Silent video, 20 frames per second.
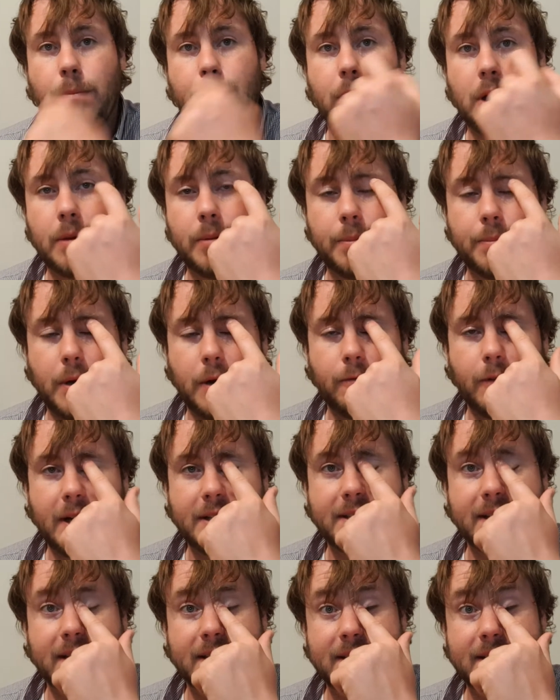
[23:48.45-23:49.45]
on Parliament by
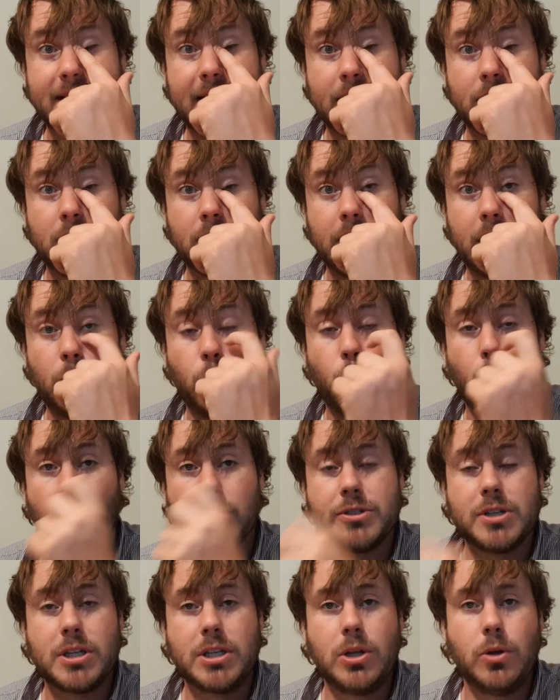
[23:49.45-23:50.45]
raising his standard in
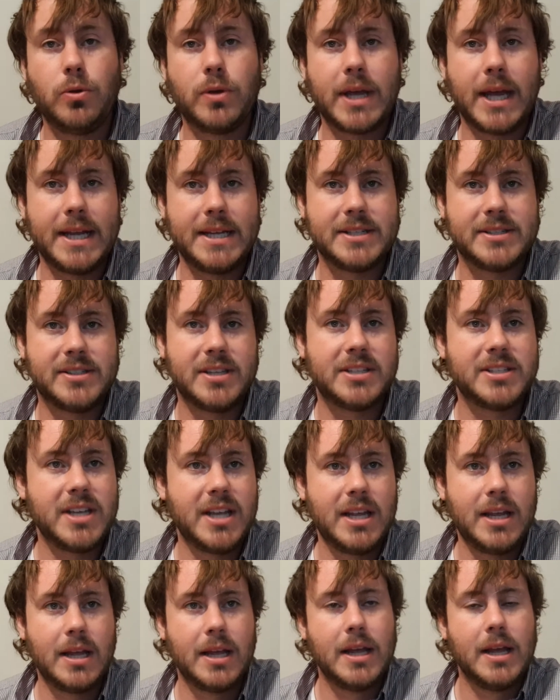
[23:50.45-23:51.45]
what UK
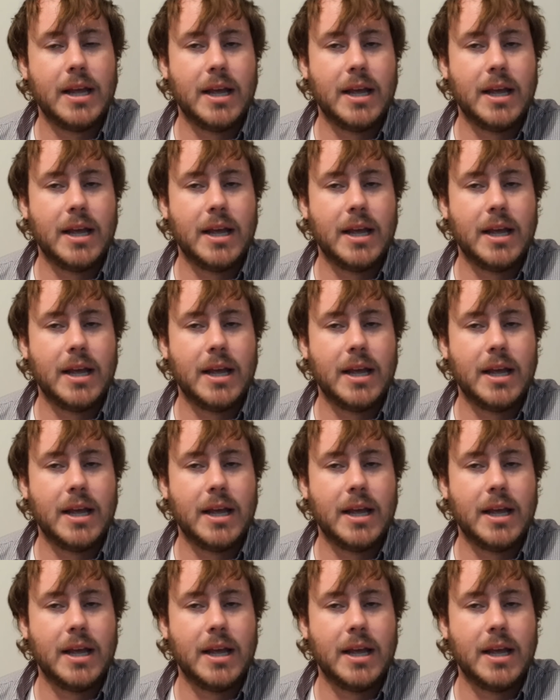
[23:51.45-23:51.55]
city?